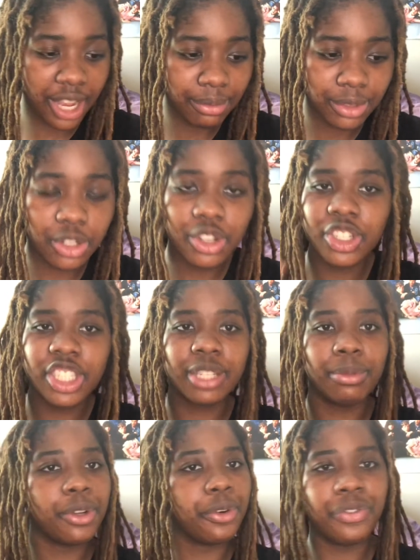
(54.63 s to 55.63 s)
So those are just
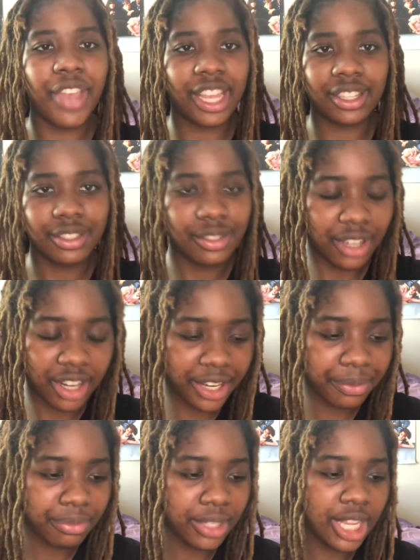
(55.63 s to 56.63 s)
some little facts, all
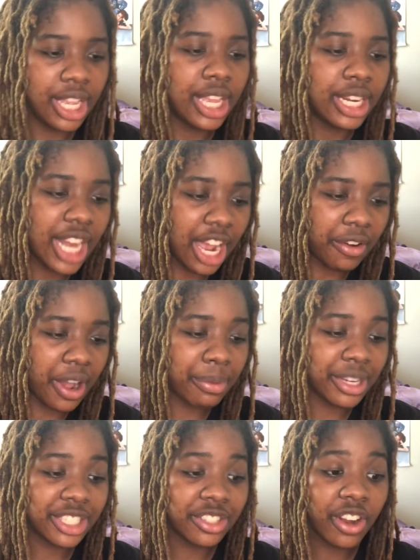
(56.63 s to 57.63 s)
right? Now, I'm
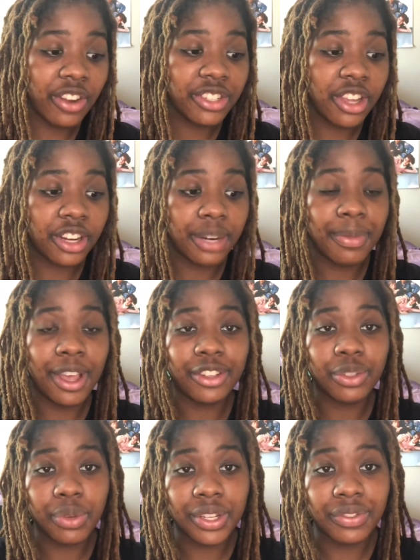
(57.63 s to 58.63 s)
going to start off talking about
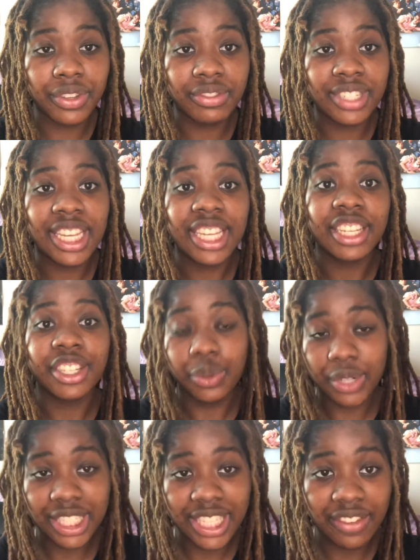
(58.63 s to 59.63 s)
2015 to
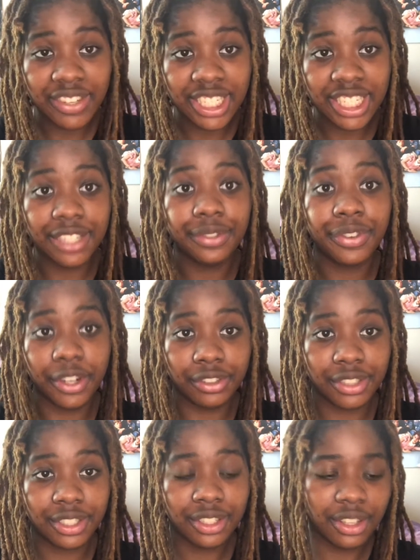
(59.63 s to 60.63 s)
2017
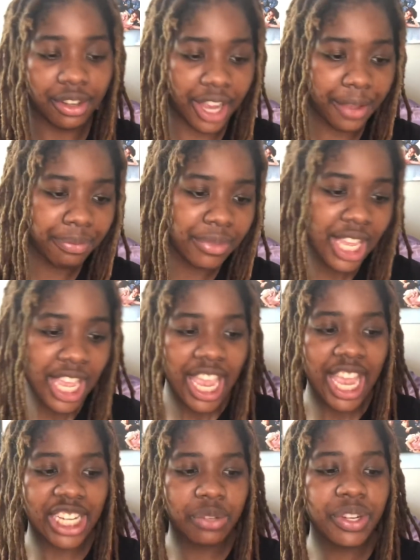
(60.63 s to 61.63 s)
first, okay?
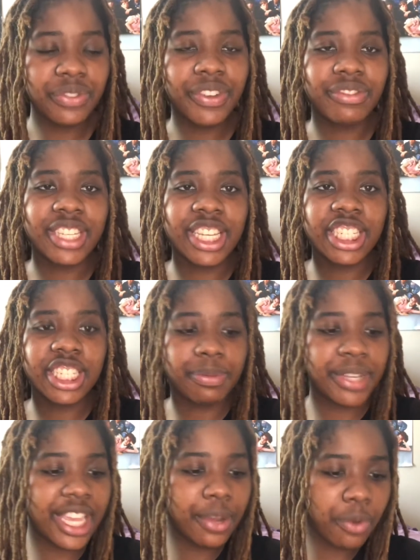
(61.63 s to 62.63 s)
In 2015, she
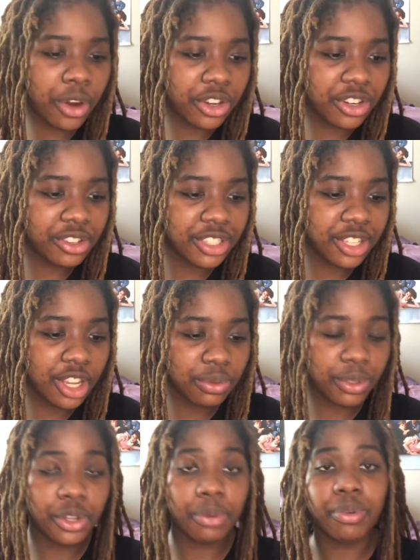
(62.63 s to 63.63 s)
began working on songs
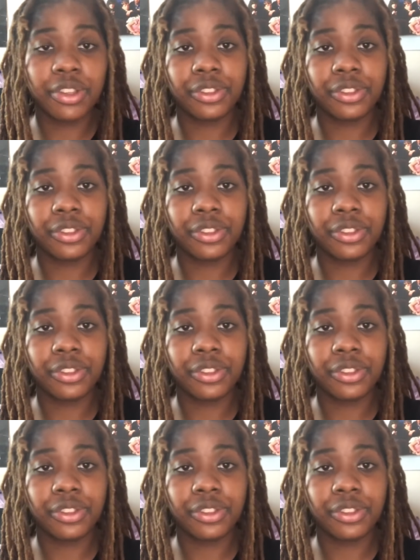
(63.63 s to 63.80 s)
with her brother